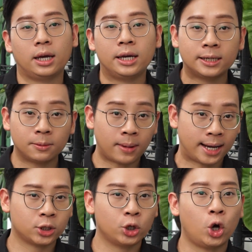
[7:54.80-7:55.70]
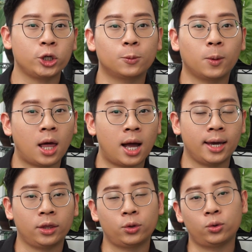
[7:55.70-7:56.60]
It might not
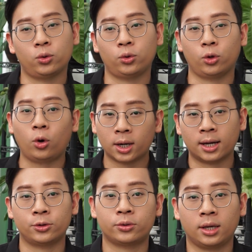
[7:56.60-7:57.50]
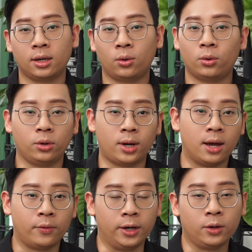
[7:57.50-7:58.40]
apply to your country or your
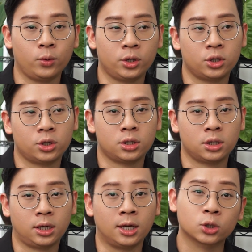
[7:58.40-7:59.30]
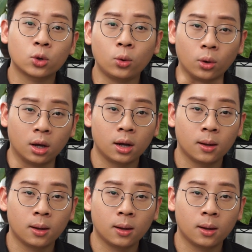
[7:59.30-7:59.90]
area, which is cool.